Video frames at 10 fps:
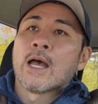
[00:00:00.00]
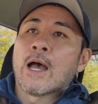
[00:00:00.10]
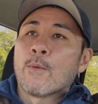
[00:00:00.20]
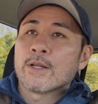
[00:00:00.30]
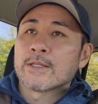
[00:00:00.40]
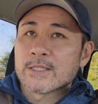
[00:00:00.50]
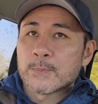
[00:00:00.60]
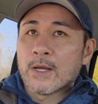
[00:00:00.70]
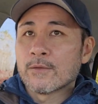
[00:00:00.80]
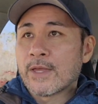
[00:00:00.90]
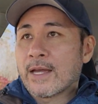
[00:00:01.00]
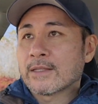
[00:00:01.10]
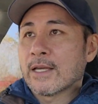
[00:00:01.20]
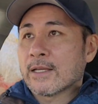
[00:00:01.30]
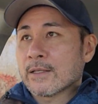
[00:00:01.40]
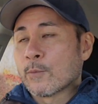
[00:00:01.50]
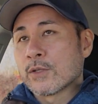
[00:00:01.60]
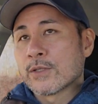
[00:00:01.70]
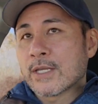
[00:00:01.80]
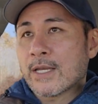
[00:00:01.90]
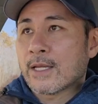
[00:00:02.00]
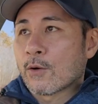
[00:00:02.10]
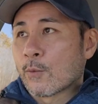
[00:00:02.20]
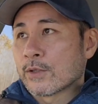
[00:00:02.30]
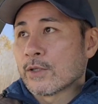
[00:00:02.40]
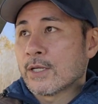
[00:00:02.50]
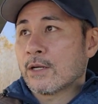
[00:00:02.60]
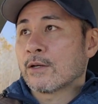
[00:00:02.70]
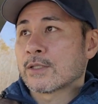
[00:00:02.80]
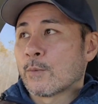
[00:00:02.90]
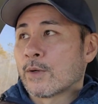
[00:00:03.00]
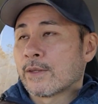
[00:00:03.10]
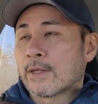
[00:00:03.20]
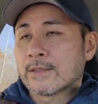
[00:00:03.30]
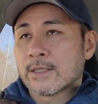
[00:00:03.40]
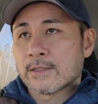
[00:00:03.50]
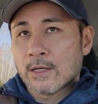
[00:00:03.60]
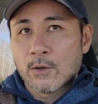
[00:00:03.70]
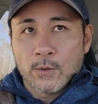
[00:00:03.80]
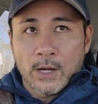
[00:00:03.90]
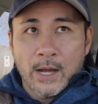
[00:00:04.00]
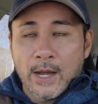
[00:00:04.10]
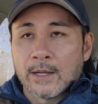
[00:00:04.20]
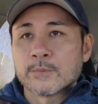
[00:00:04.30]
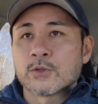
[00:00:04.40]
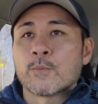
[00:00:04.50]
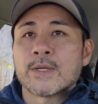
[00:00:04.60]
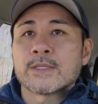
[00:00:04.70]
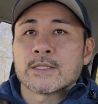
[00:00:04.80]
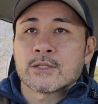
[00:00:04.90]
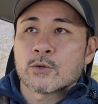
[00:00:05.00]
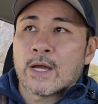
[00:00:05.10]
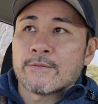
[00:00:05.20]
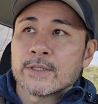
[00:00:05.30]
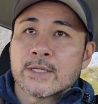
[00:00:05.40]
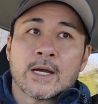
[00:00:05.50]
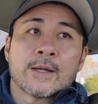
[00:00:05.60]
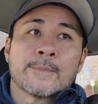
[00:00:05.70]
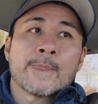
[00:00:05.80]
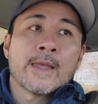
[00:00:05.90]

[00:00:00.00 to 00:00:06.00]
I want to dispel that when you say, or when you hear someone that says, oh, I'm so busy, I just don't have any time.